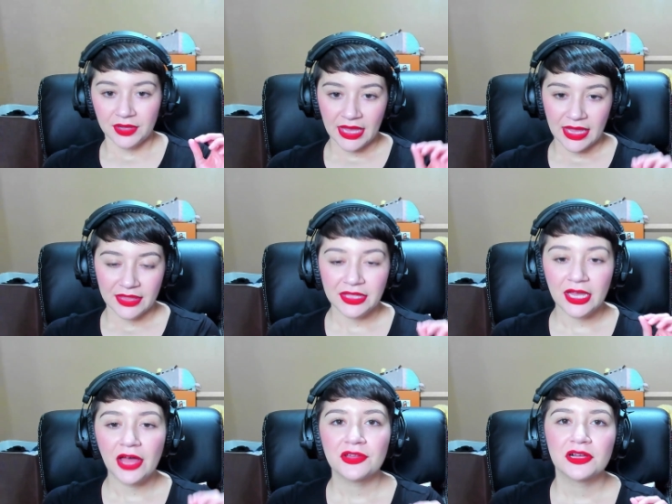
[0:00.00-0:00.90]
Okay,
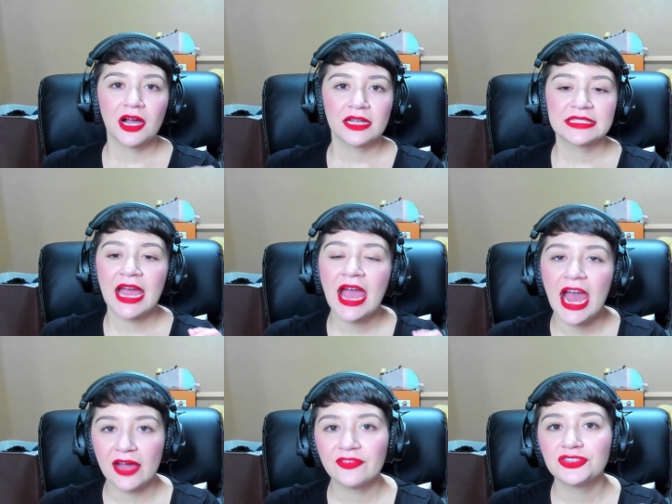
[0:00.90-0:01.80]
the other gods
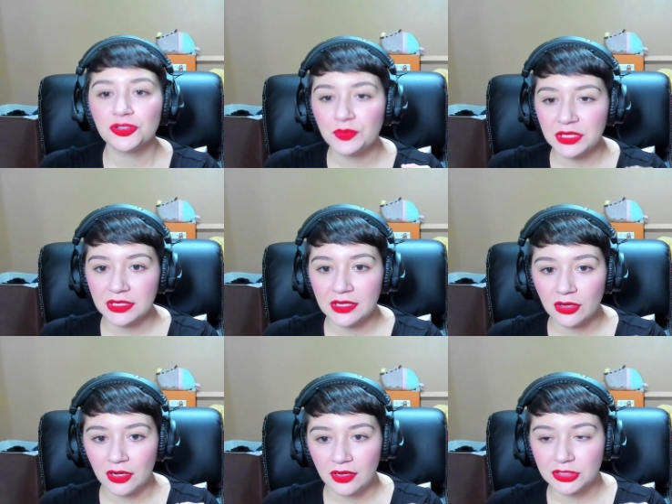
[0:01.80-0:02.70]
have to
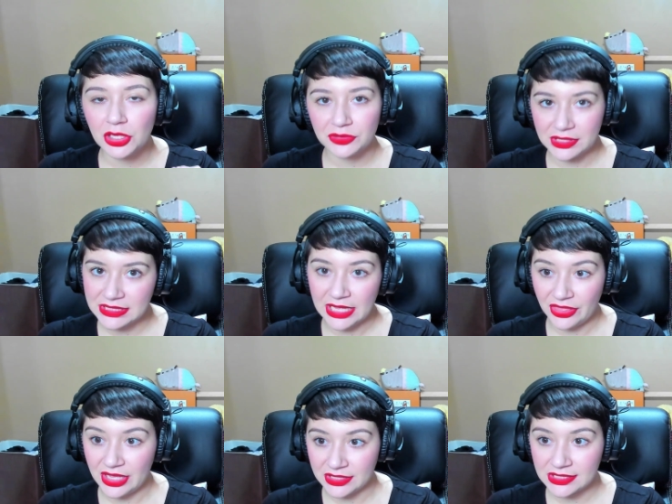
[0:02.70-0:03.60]
be
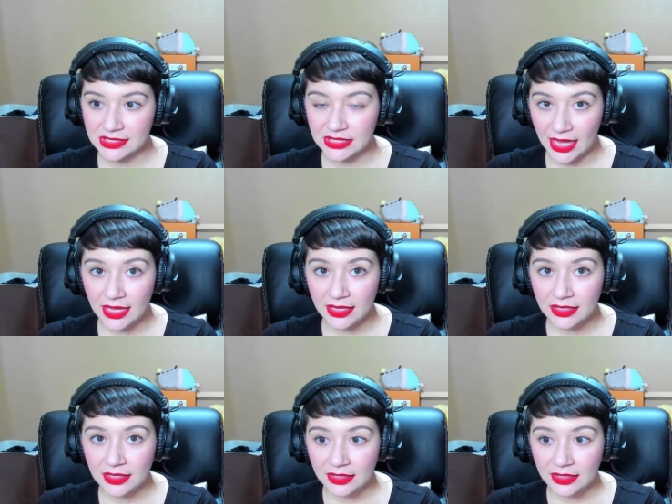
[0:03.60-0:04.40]
noticing this, yeah?